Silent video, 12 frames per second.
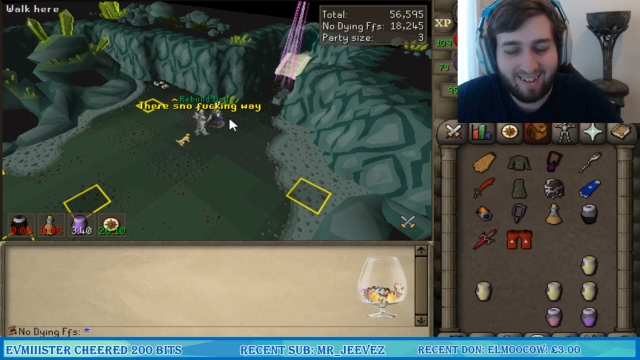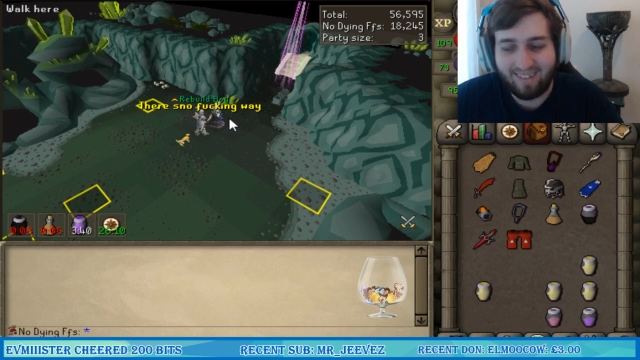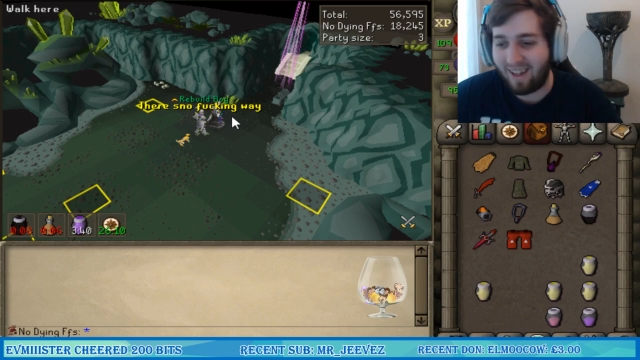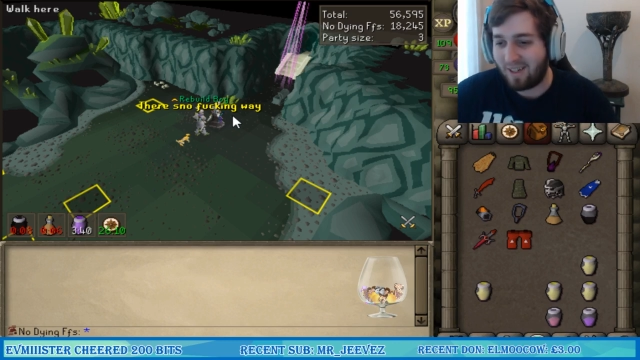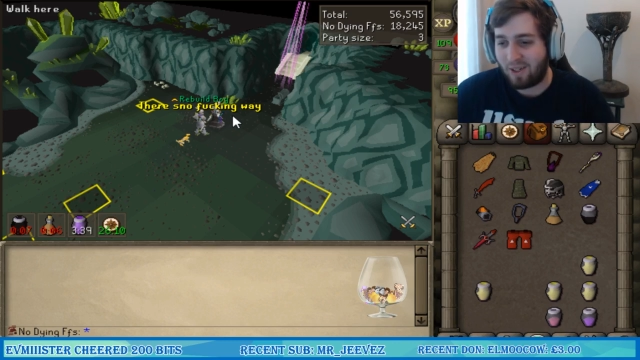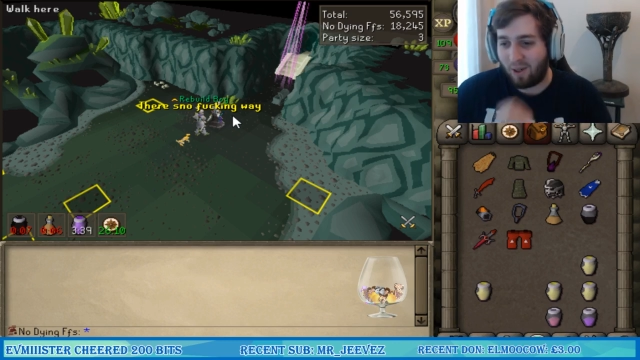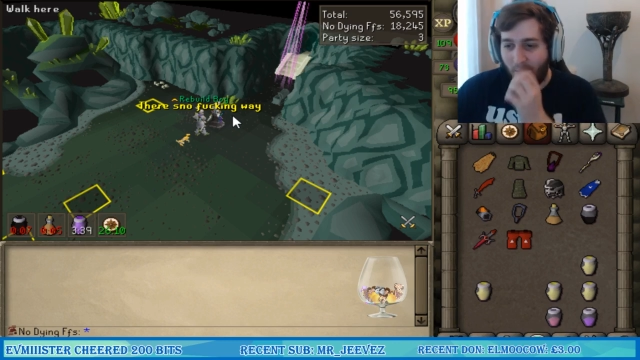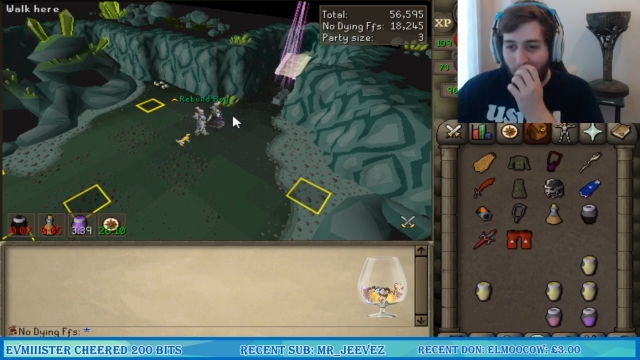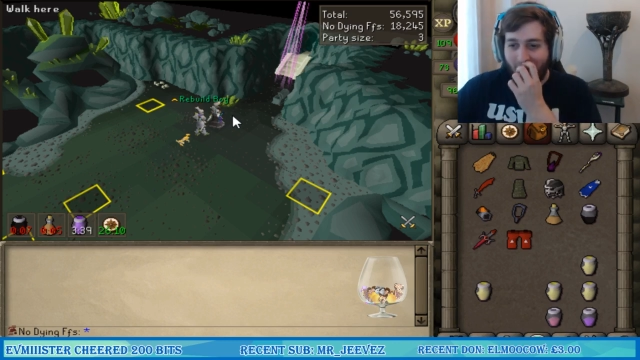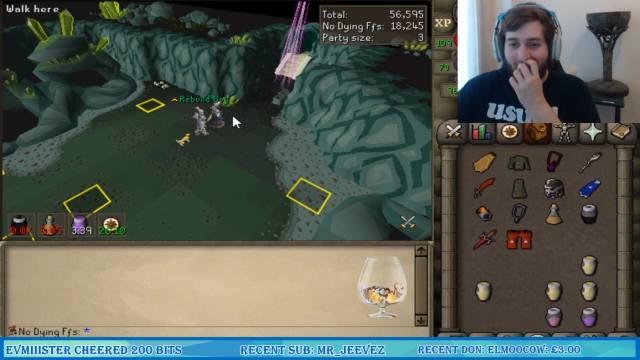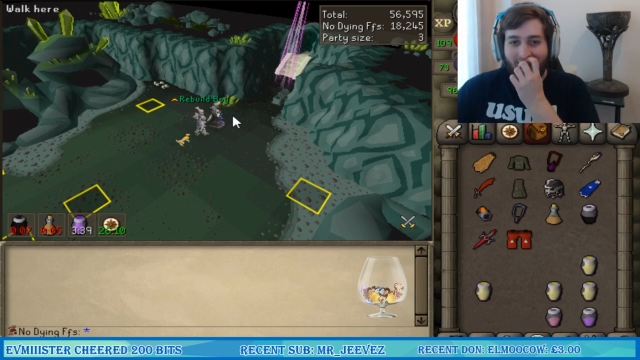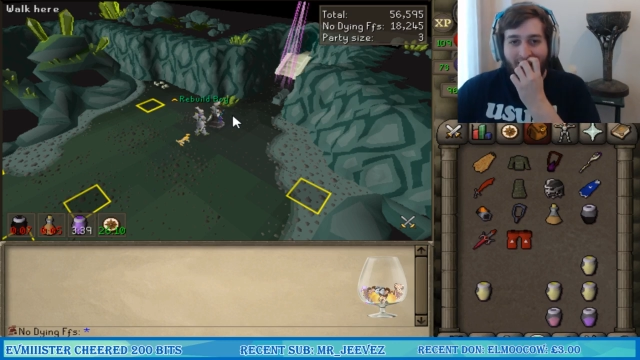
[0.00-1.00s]
They're
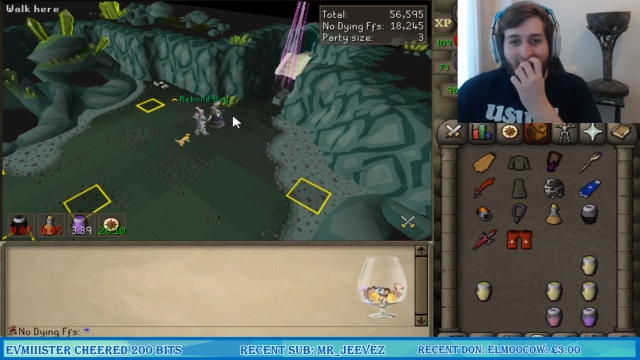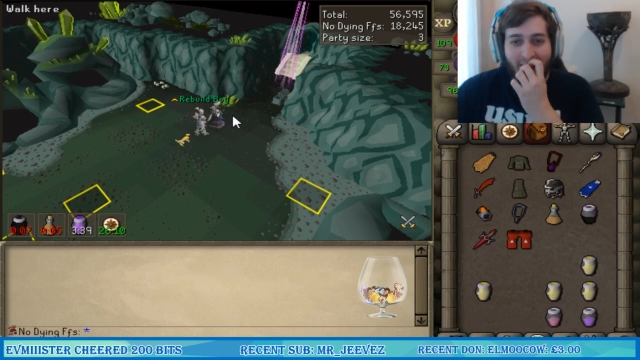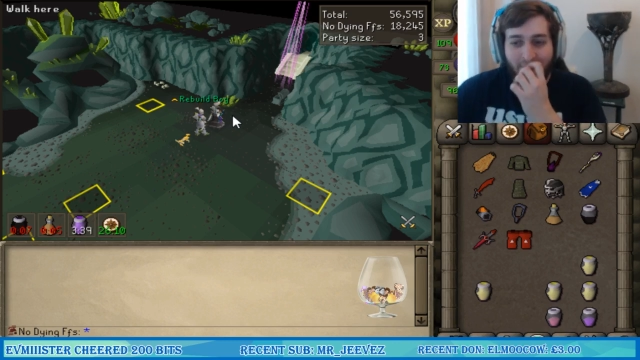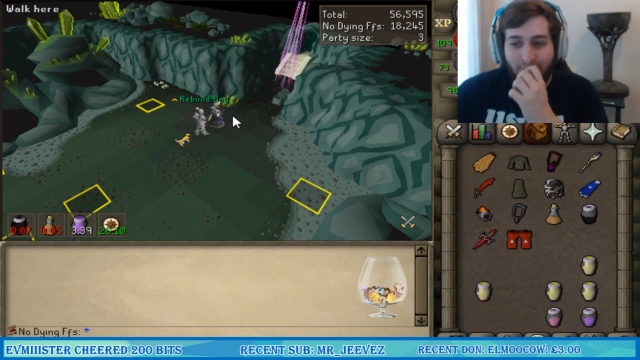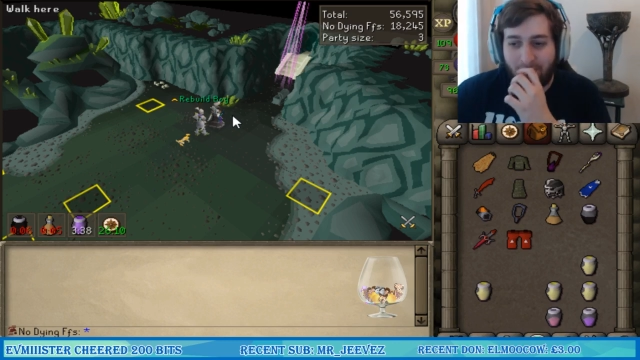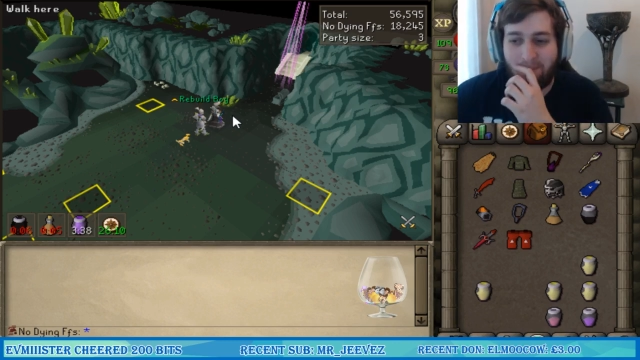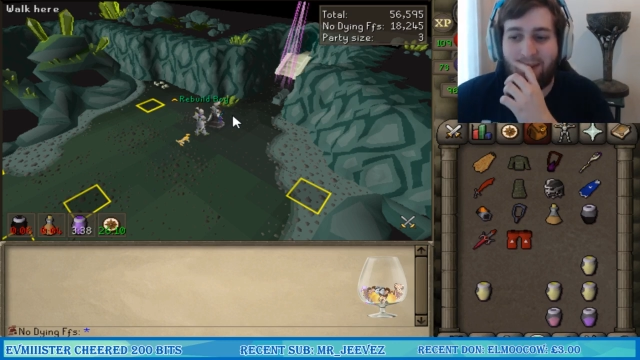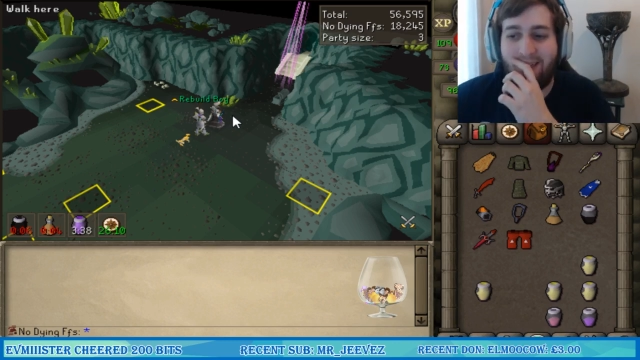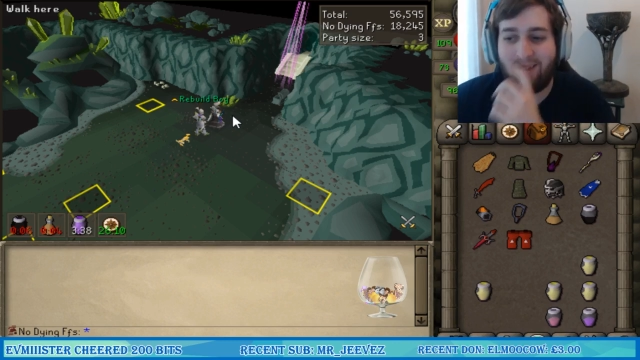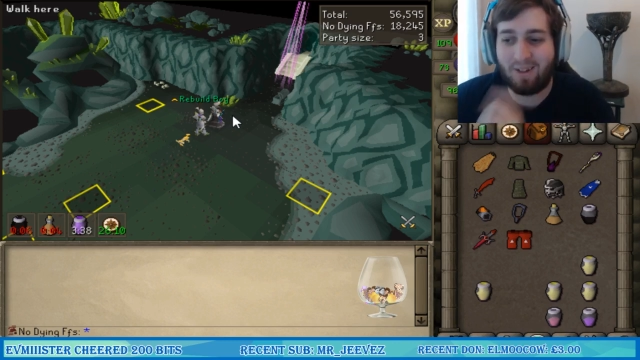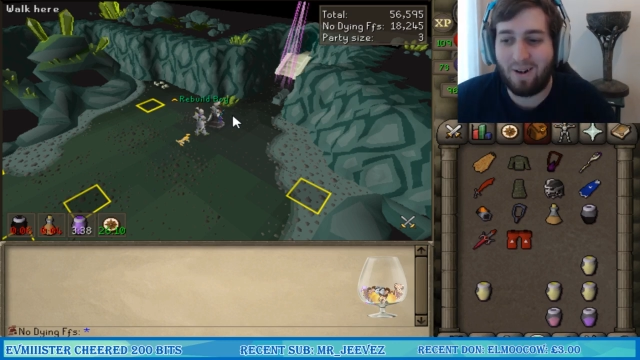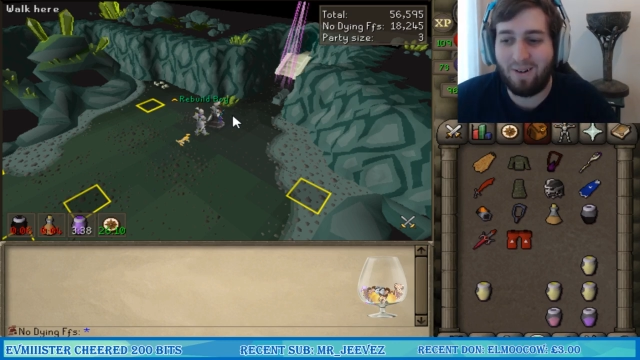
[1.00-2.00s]
trolling, they have to be
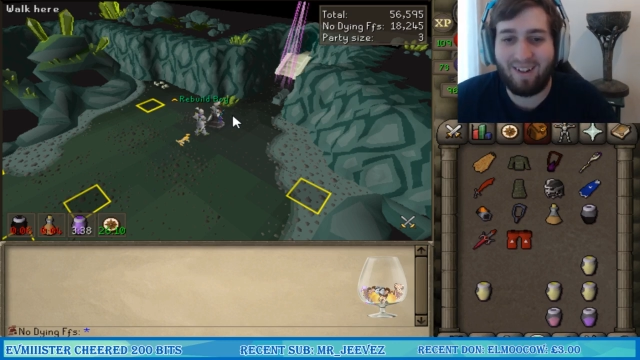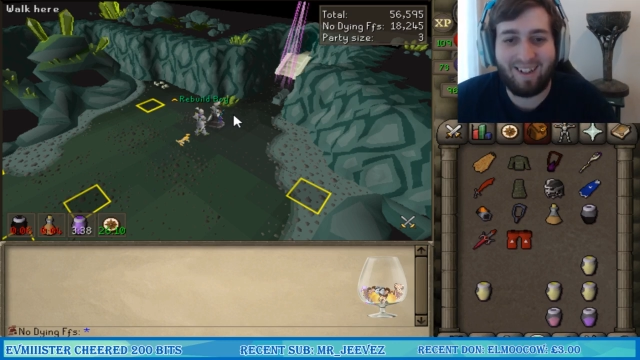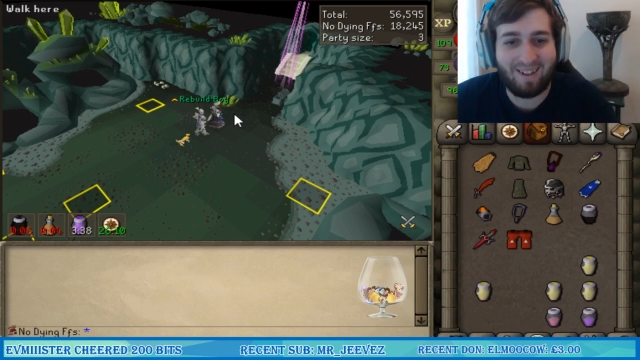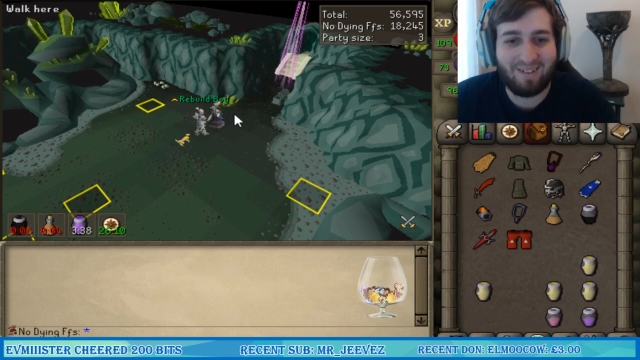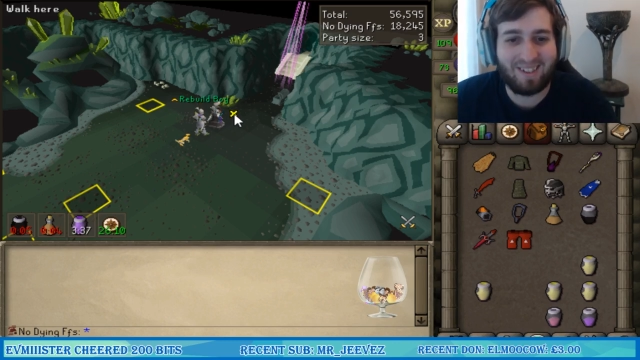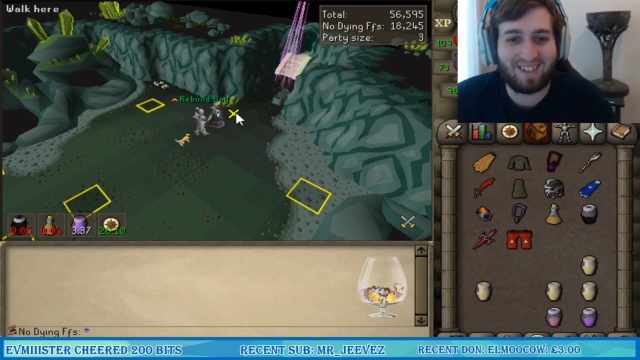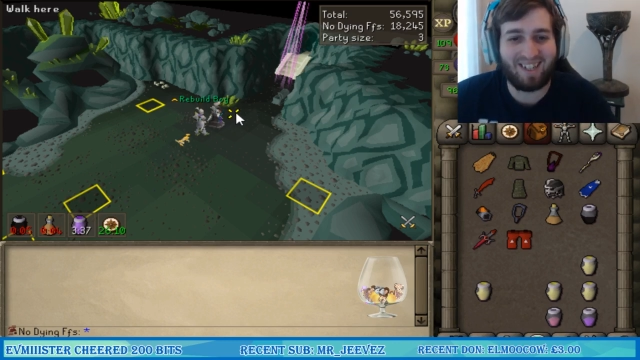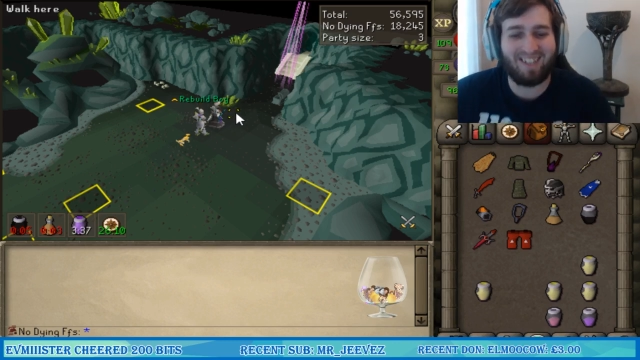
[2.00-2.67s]
trolling. I'm so,